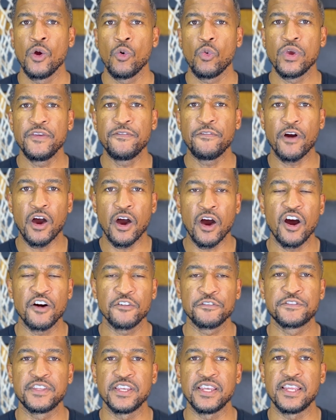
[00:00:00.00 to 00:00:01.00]
We've
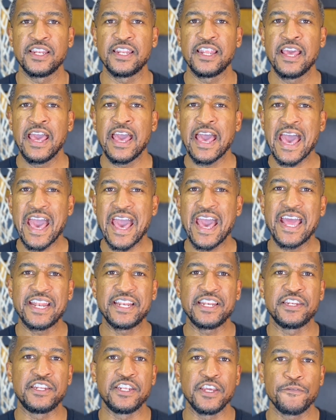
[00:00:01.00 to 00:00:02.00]
often
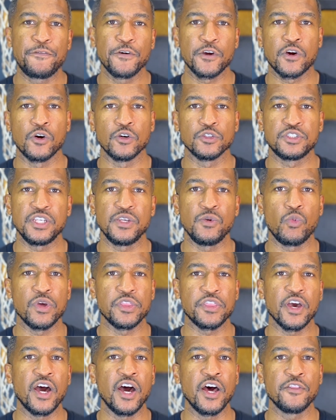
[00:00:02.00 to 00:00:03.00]
had difficulty
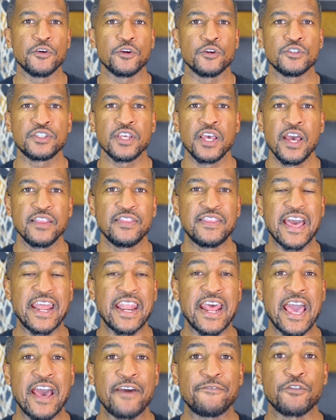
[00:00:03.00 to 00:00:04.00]
with others that
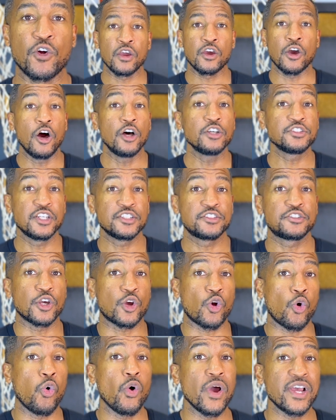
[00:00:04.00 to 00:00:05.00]
have caused us to
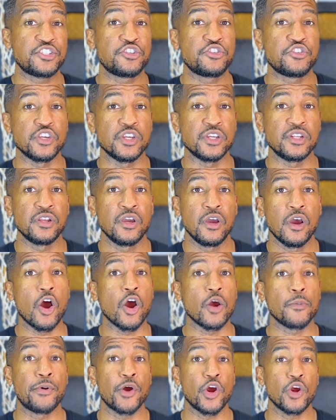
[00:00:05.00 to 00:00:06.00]
question
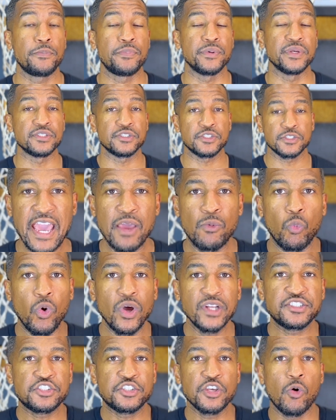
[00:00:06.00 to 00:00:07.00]
our purpose. And
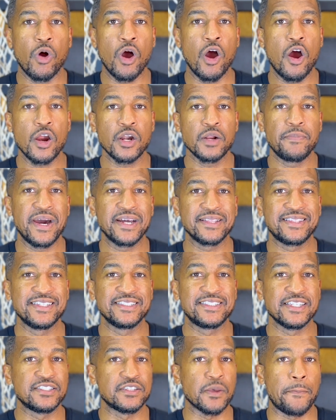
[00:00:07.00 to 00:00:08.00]
what's so hard about
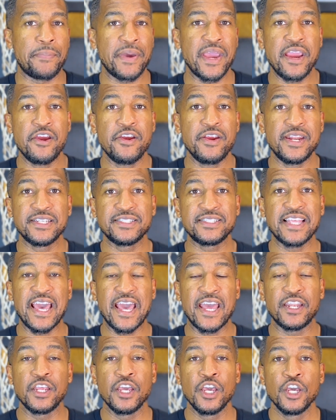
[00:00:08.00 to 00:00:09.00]
this as a parent is
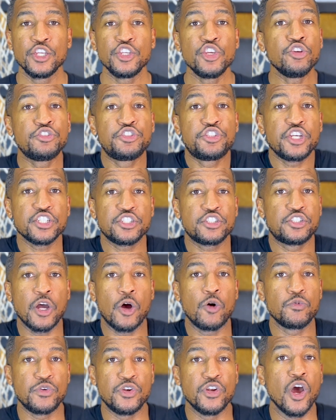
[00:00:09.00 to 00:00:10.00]
that you just
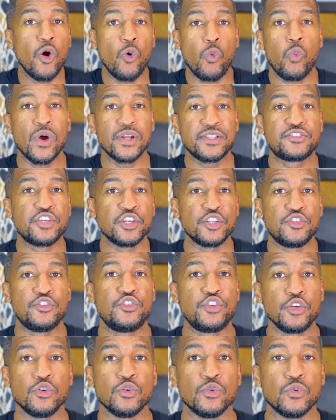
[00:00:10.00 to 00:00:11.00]
don't know what to
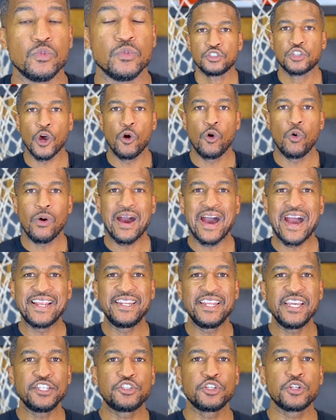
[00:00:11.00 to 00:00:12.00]
do. So I
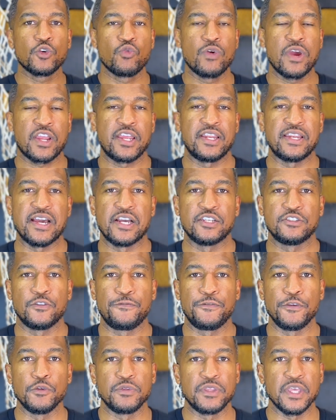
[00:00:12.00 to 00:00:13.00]
need you to recognize a
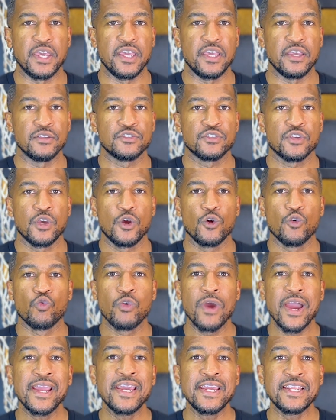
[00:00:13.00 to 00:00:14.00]
few things.
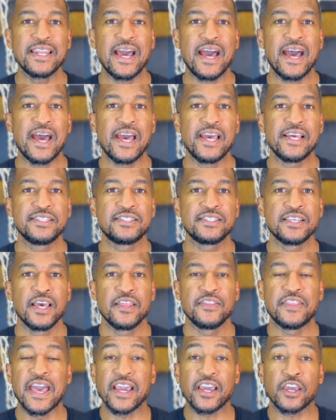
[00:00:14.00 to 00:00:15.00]
Recognize
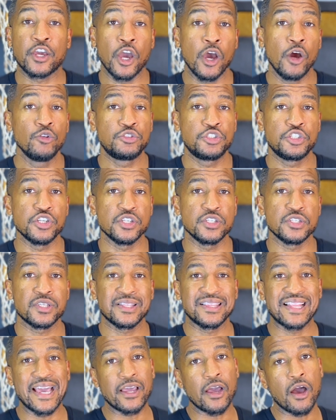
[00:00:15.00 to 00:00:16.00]
that coaches,
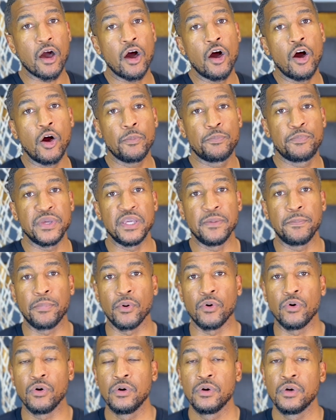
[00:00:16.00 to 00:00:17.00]
like all
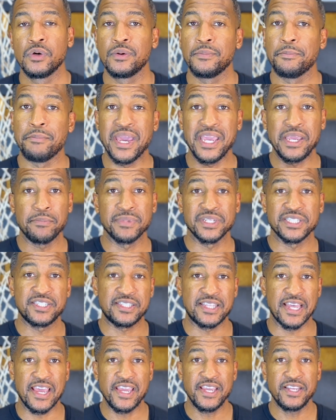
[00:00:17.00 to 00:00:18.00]
people, make
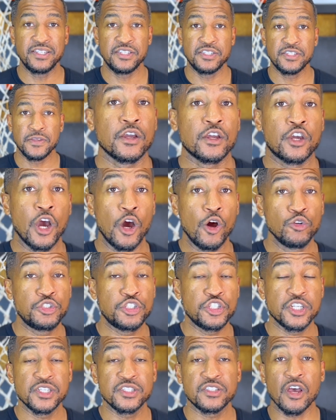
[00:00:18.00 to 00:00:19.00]
mistakes.
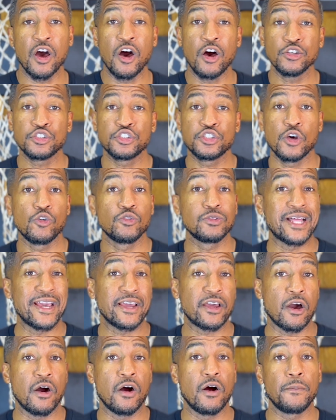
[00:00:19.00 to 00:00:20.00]
Coaches also,
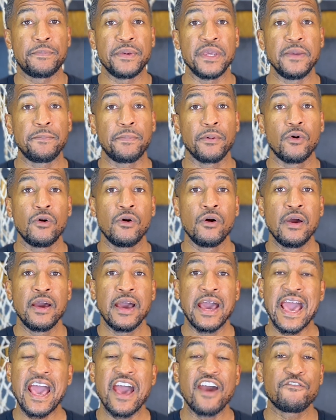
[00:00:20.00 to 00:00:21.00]
like all people,
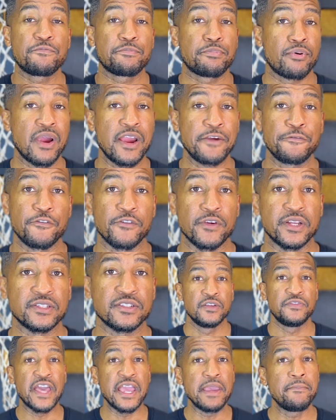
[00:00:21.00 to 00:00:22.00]
have preference.
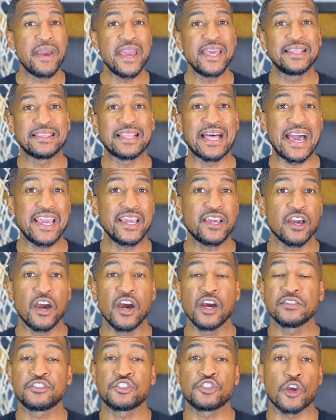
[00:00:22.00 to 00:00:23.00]
They may like
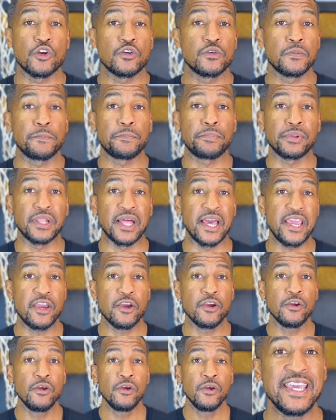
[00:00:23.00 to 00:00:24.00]
a certain
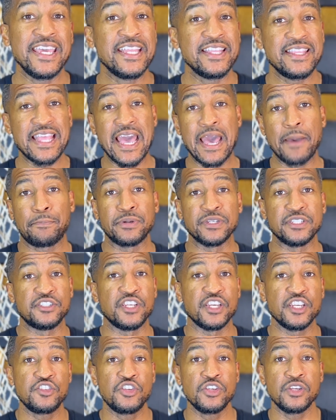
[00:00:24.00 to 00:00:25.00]
player in that
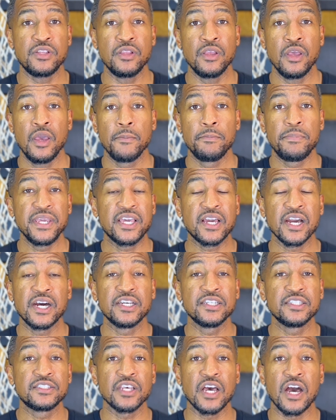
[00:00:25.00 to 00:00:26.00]
position
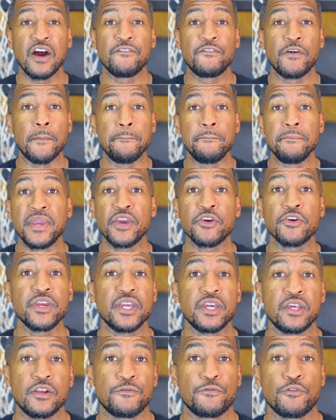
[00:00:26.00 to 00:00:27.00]
because of a
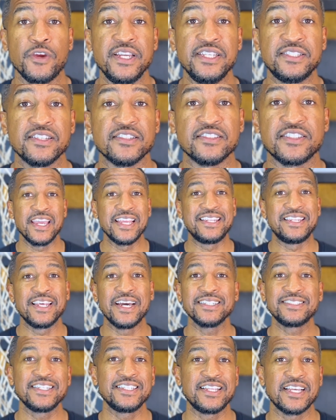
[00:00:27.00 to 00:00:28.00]
myriad of reasons. It
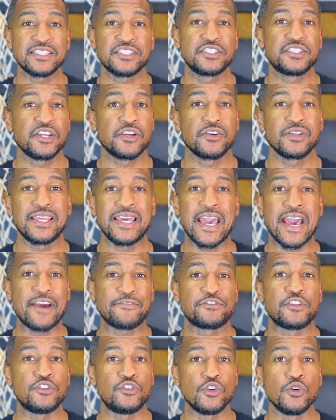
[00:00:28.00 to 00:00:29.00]
doesn't necessarily
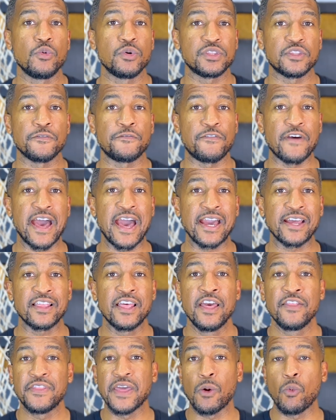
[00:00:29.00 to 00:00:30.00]
have to do with the fact
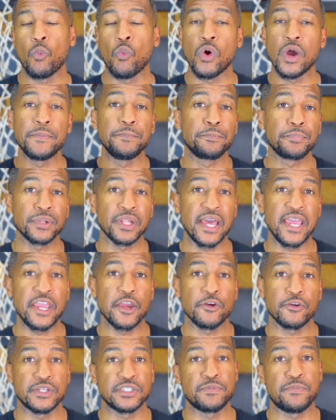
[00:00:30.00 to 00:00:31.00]
that one
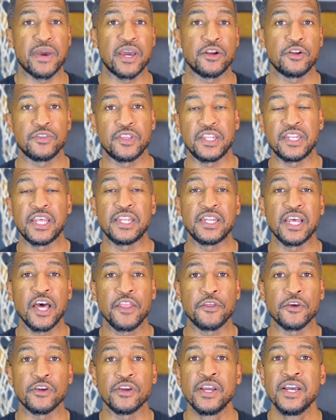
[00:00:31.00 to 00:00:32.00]
player is better than
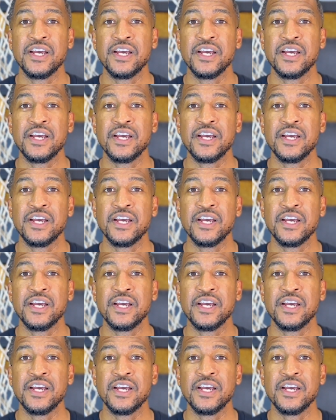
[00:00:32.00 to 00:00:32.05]
another.